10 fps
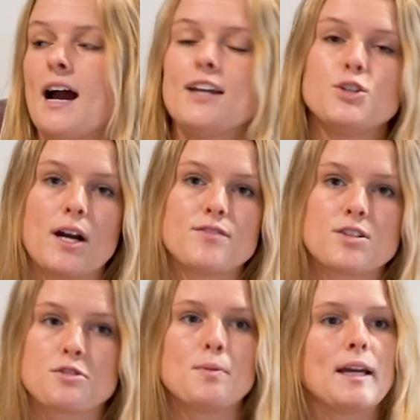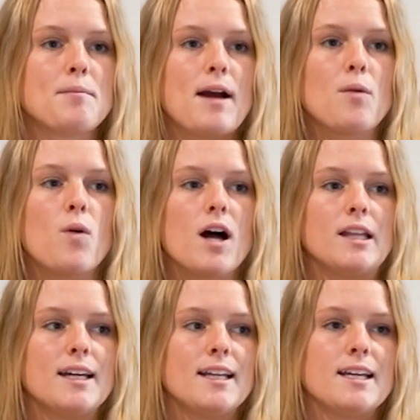I do have to explain, my
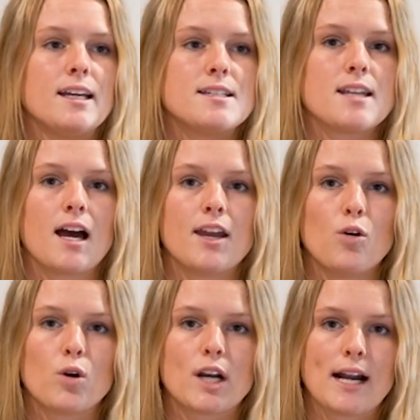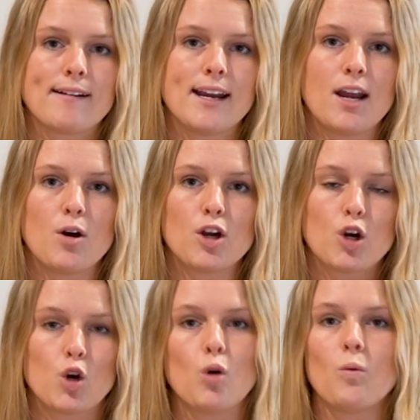wallet is not an ordinary
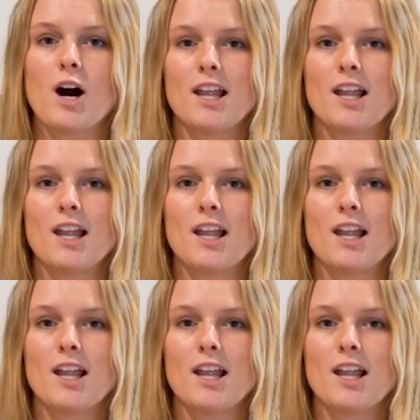girl